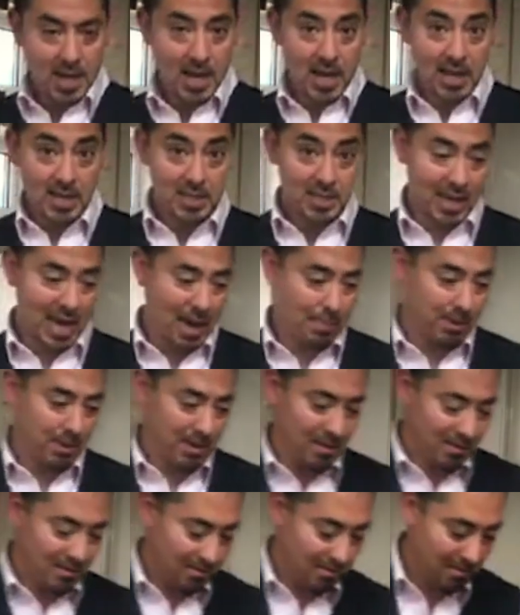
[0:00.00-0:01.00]

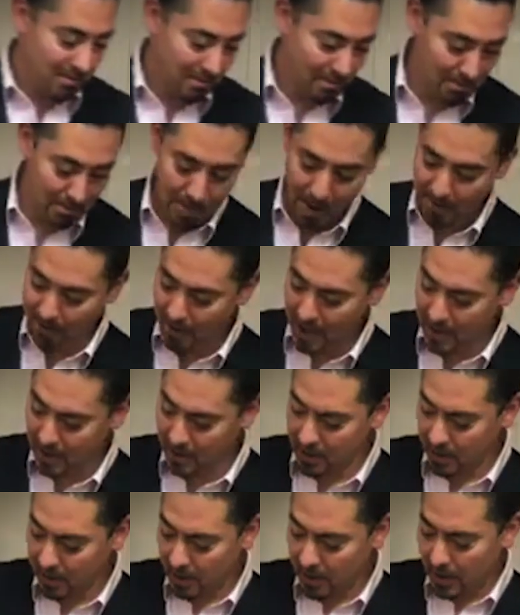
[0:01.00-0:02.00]
Zacapa, big
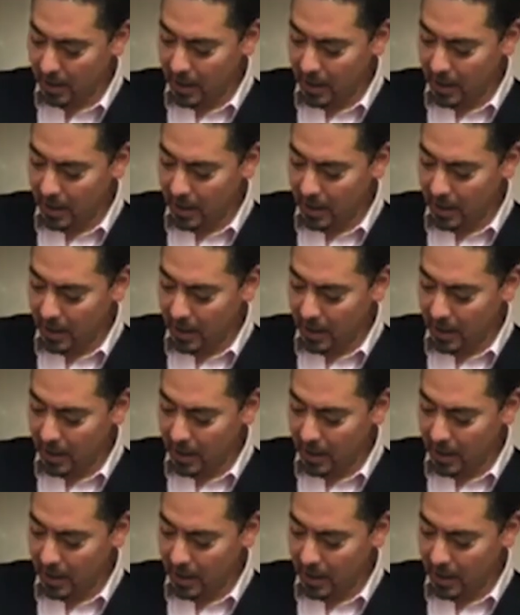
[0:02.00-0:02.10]
fan.